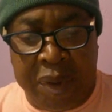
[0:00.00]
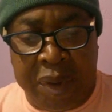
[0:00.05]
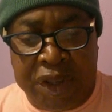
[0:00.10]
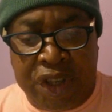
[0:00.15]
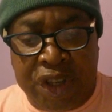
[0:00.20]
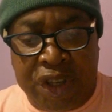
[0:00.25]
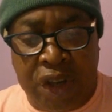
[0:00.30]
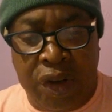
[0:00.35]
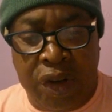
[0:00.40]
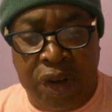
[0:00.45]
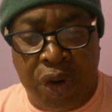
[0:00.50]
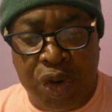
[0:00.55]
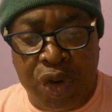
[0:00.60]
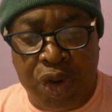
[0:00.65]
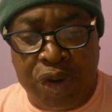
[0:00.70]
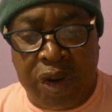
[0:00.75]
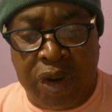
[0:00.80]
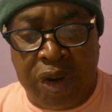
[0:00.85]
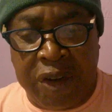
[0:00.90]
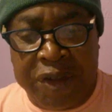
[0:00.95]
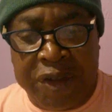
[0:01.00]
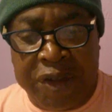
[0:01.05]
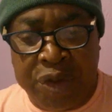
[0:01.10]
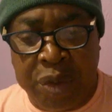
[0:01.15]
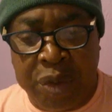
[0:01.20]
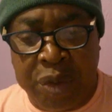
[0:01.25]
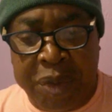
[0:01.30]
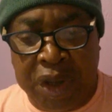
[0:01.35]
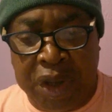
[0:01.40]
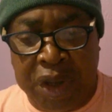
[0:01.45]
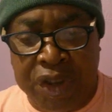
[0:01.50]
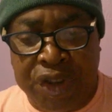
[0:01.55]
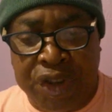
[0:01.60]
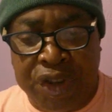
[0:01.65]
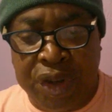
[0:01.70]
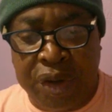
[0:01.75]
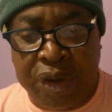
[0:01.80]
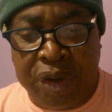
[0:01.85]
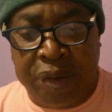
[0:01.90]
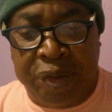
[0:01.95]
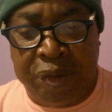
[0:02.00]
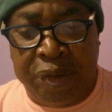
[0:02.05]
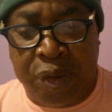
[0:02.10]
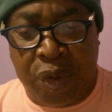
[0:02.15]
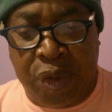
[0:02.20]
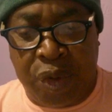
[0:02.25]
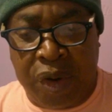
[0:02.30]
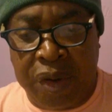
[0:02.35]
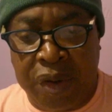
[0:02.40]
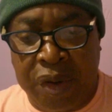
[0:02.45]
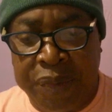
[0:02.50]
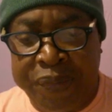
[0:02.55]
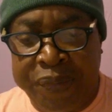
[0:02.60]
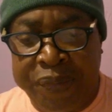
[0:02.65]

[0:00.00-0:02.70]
Bus and lorry drivers will be considered for